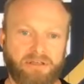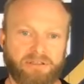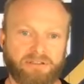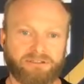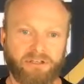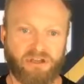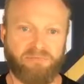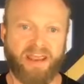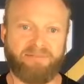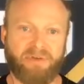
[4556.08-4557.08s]
So you
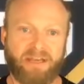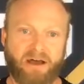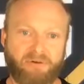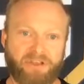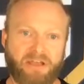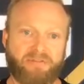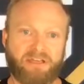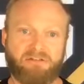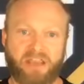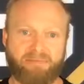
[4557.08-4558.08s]
may have been healthy and then
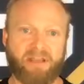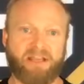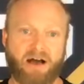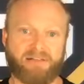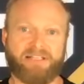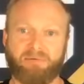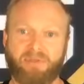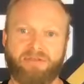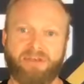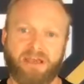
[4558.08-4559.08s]
you came in contact with
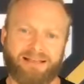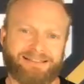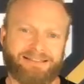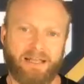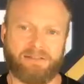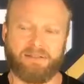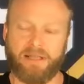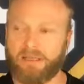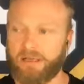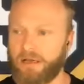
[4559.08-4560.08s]
a thing. It's
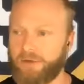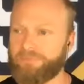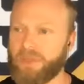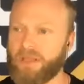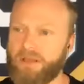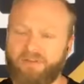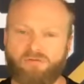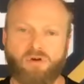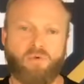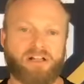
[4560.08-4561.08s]
like
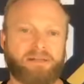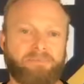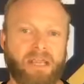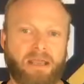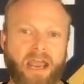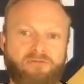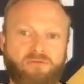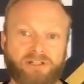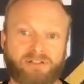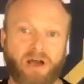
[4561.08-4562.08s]

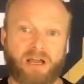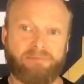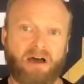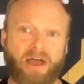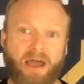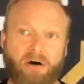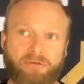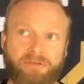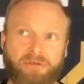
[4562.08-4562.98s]
everyone's talking about health,